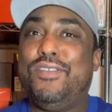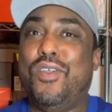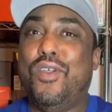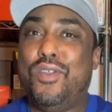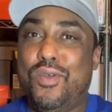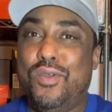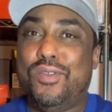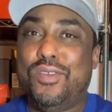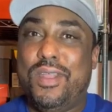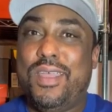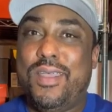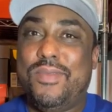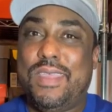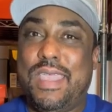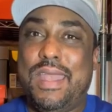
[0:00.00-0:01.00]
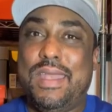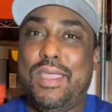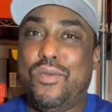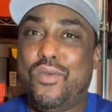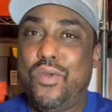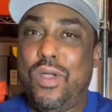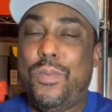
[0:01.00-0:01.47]
Turtles, you know what I'm saying,
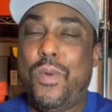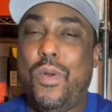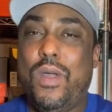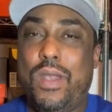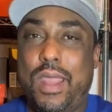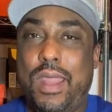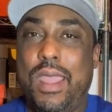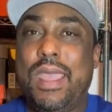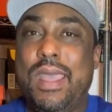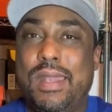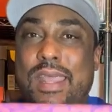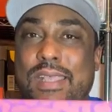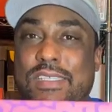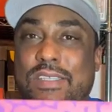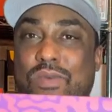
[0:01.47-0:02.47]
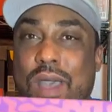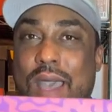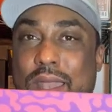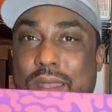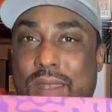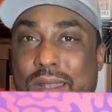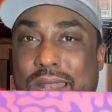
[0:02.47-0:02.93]
that grew up on it, this is
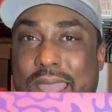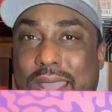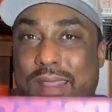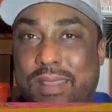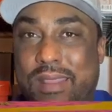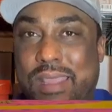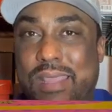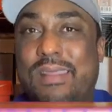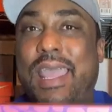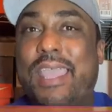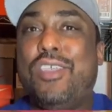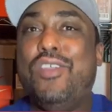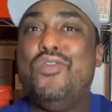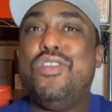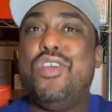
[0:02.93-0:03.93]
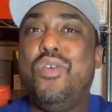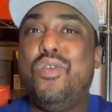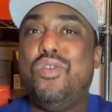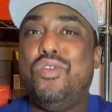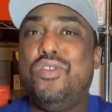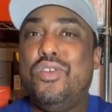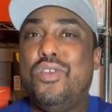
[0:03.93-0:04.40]
why, it's like
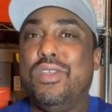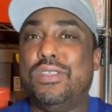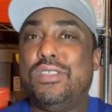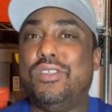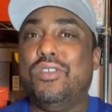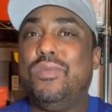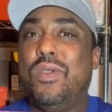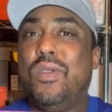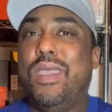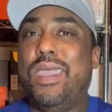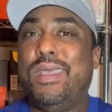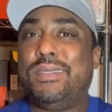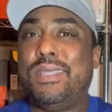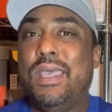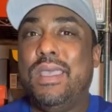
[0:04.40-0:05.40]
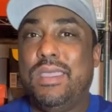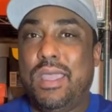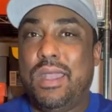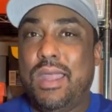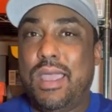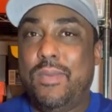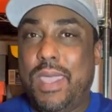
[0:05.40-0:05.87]
who your consumer is,
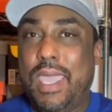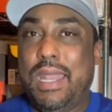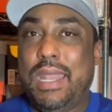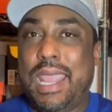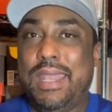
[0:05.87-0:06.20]
you know what I mean?